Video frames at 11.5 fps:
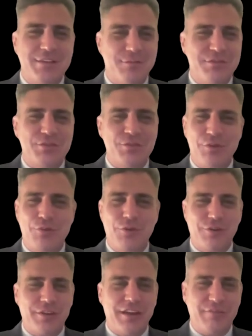some sort of
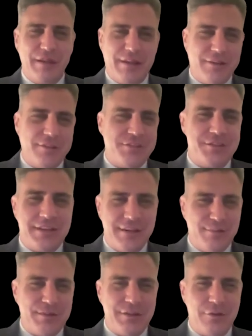work-life balance. You
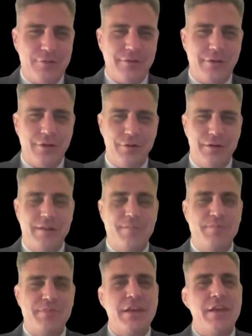can't be
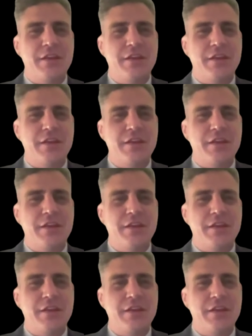overloaded.